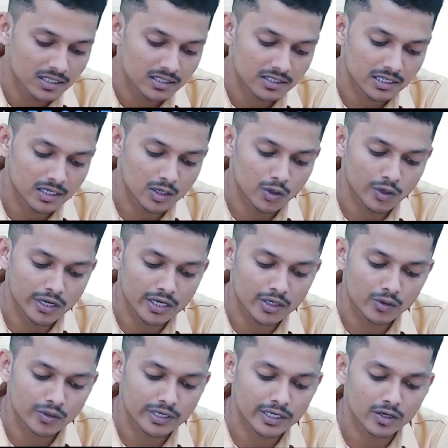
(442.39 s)
Then lower
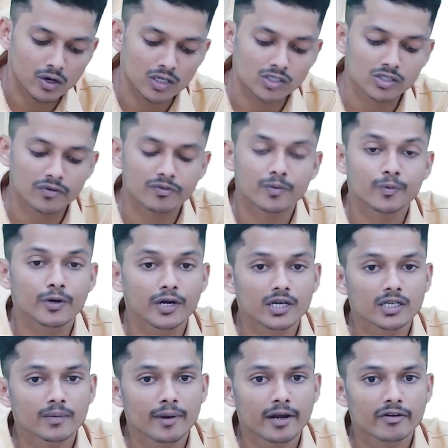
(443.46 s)
unit cost of the
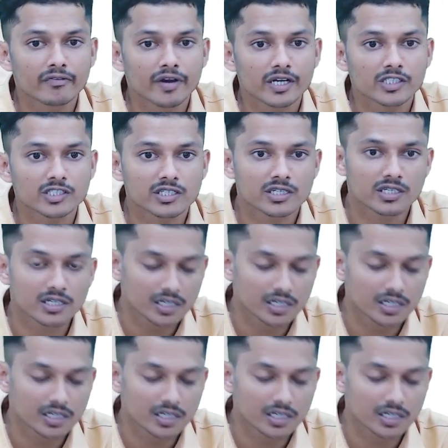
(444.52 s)
product manufactured,